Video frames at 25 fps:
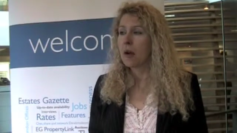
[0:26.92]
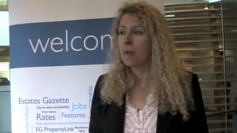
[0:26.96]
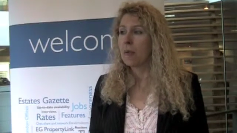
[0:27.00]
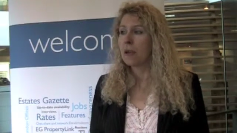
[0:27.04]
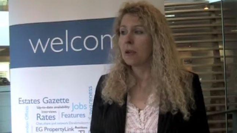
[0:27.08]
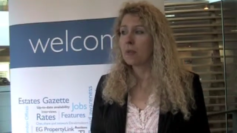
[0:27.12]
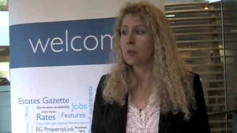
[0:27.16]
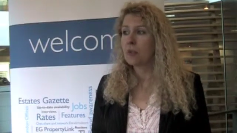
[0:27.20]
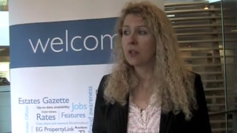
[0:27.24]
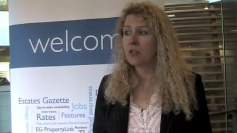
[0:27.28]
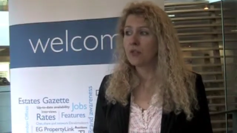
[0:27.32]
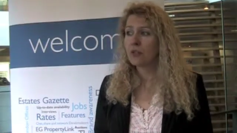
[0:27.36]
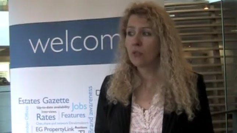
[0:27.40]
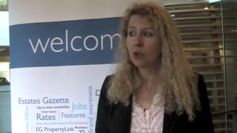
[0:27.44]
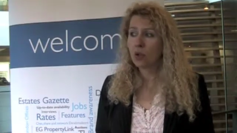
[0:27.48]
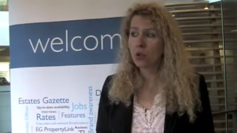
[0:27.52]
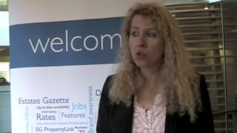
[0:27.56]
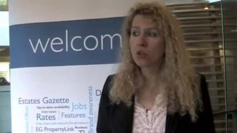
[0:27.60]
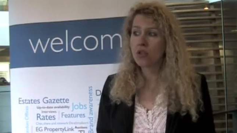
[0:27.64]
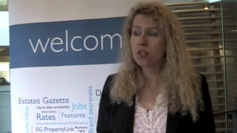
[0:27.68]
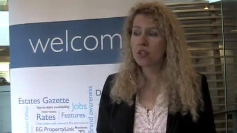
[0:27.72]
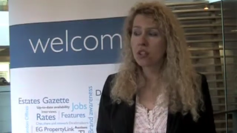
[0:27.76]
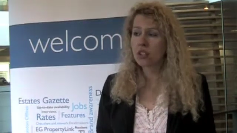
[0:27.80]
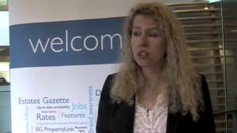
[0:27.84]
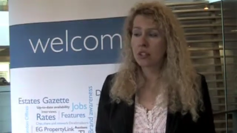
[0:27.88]
But we've
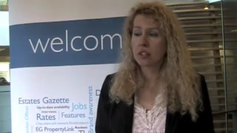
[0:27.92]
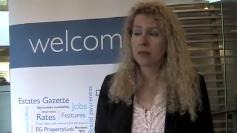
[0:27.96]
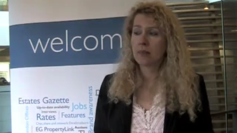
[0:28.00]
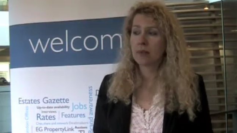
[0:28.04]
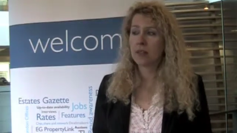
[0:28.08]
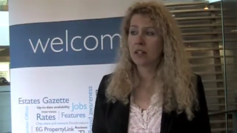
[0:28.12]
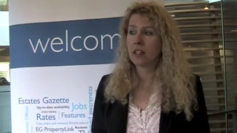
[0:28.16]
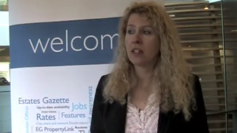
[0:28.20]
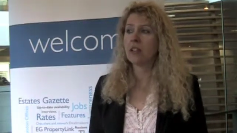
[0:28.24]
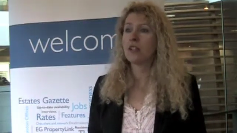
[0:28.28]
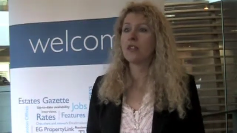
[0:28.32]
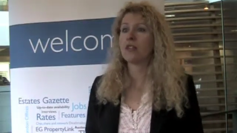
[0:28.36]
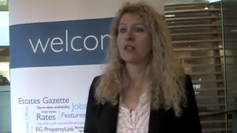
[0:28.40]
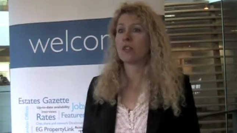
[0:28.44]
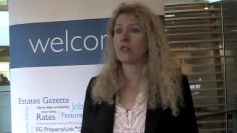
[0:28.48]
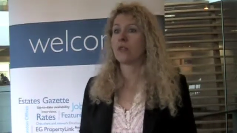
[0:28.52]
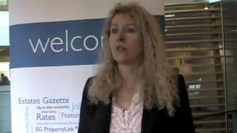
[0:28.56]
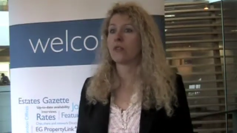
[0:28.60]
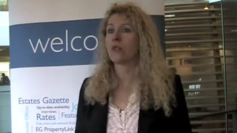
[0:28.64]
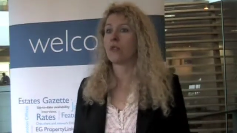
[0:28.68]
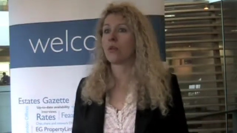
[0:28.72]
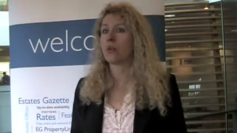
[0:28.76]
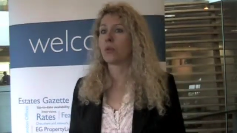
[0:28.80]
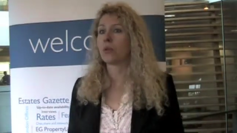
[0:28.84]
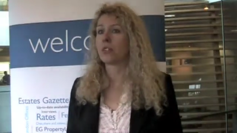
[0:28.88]
got an explanation
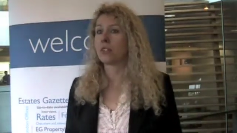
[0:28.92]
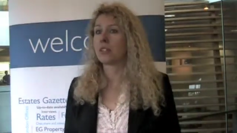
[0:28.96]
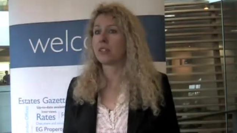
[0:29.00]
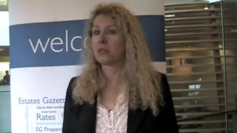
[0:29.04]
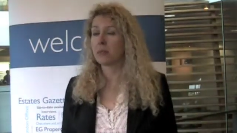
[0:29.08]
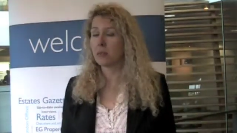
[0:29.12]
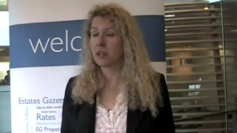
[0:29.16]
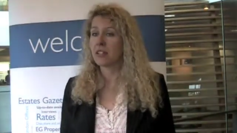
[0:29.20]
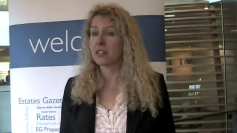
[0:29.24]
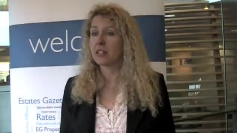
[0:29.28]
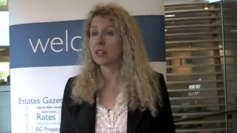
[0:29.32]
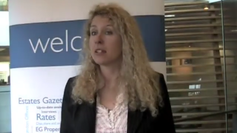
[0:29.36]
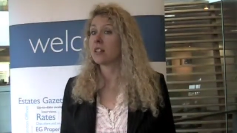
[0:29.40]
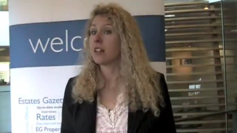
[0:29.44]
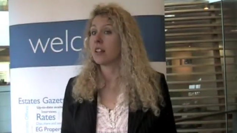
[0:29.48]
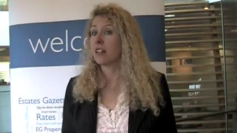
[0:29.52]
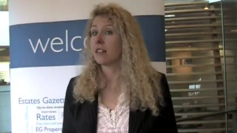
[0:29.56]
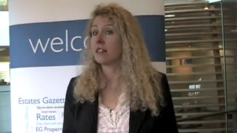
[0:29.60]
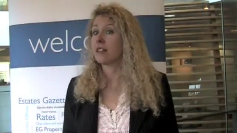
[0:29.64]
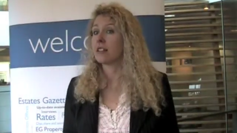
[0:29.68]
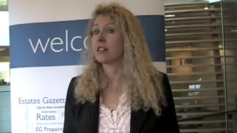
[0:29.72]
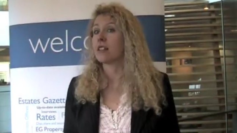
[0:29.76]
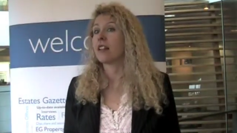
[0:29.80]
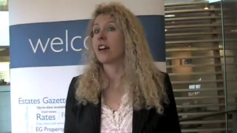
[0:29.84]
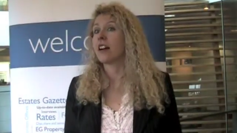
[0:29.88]
for this West
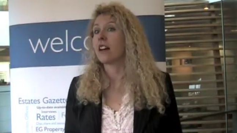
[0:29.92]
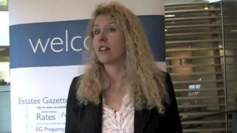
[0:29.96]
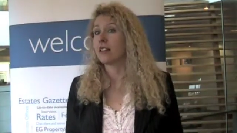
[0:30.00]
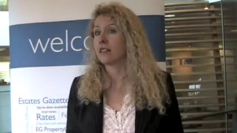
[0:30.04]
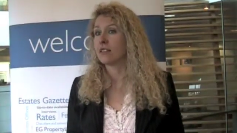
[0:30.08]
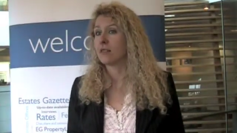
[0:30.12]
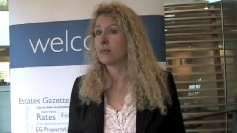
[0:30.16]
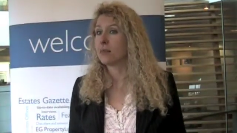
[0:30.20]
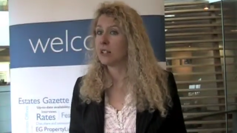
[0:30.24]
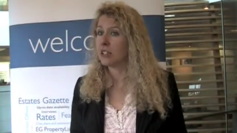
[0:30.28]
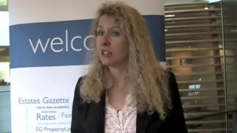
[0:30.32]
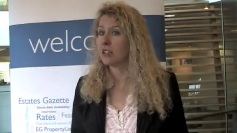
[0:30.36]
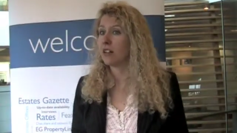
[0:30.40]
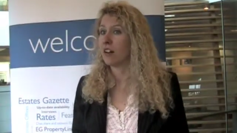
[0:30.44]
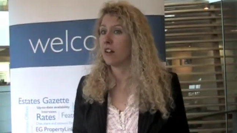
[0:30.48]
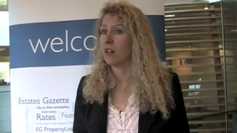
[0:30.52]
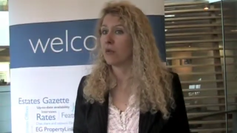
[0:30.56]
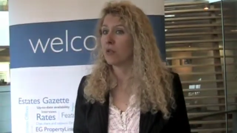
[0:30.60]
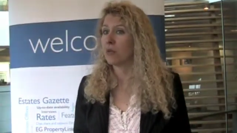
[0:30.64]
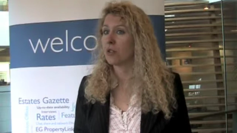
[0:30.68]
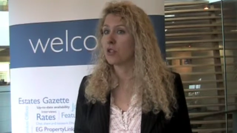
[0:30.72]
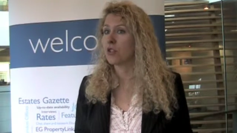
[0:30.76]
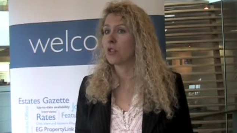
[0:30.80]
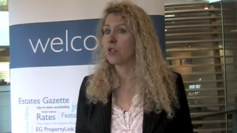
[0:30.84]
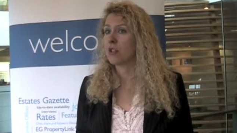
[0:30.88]
End and
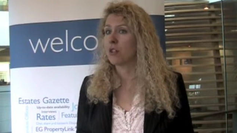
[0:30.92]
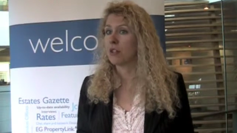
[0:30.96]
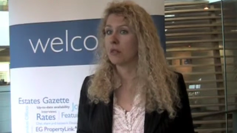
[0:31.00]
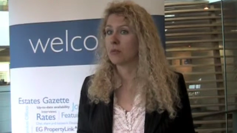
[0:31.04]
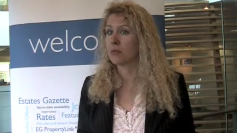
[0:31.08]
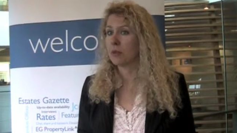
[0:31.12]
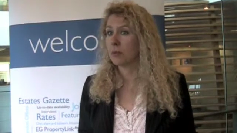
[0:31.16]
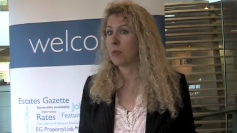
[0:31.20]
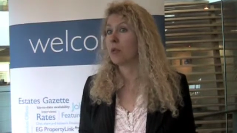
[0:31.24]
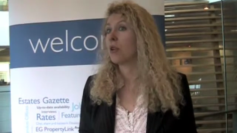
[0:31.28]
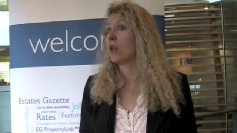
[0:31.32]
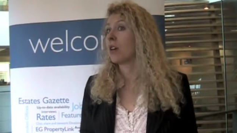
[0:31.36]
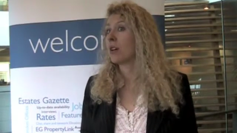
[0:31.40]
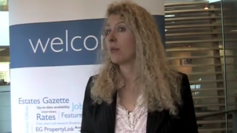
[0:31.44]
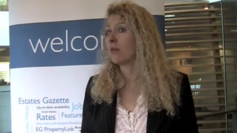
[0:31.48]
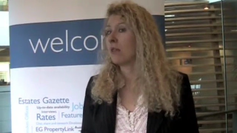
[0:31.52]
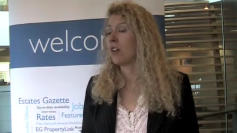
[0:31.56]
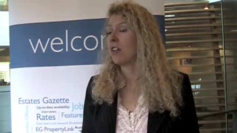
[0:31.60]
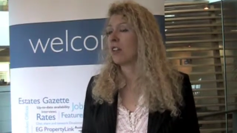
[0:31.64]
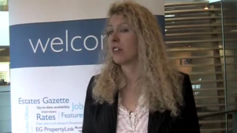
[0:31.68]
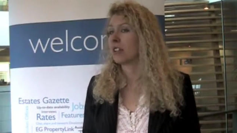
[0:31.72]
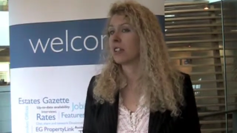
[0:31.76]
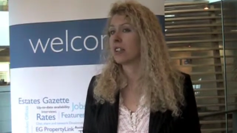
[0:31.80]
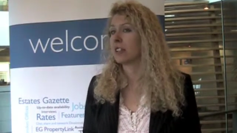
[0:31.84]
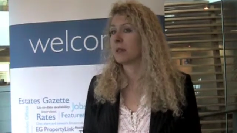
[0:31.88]
Midtown, which are the prime
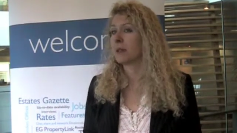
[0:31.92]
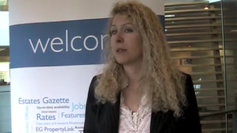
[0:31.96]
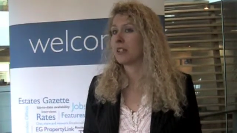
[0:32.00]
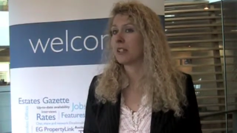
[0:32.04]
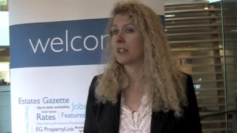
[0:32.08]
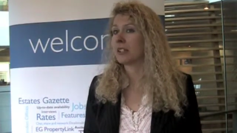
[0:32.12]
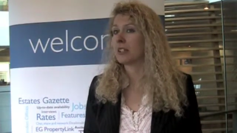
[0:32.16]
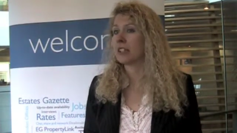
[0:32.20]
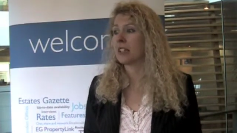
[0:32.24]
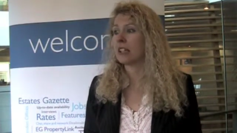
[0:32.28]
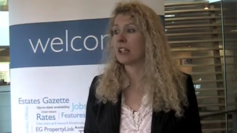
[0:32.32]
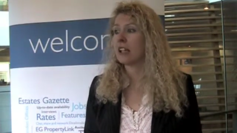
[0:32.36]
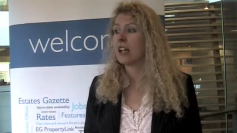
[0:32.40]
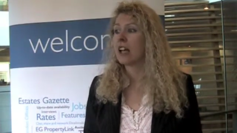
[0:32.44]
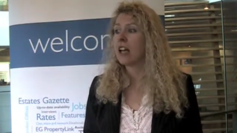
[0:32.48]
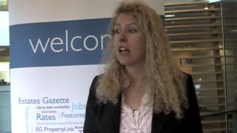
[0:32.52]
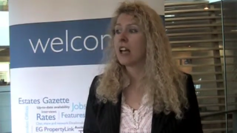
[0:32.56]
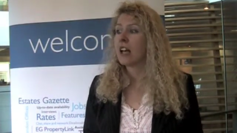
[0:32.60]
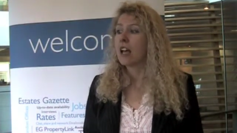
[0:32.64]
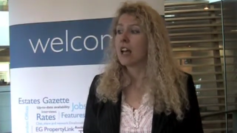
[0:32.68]
markets basically.